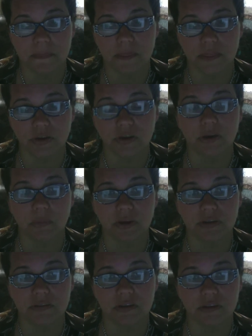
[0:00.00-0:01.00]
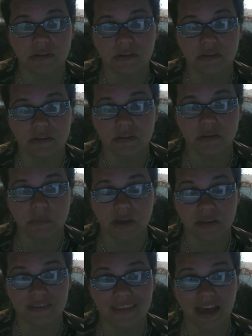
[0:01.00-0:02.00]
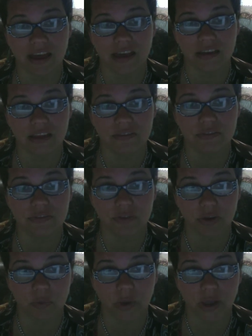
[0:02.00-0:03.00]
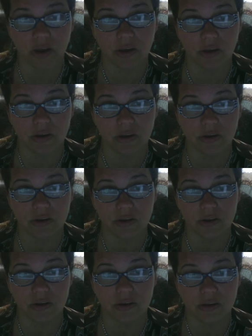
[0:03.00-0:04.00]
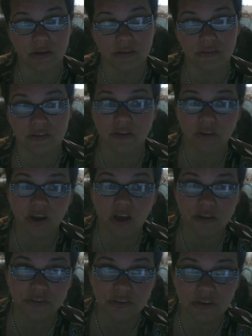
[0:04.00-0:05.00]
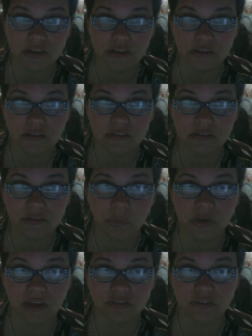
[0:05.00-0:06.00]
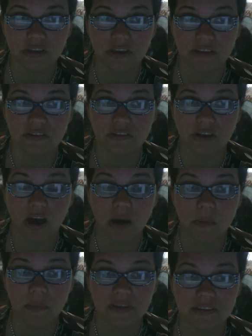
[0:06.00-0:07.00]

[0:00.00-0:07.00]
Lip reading: They're going to embrace it. Because that kind of love is very rare. It's not very often that someone actually gets to come and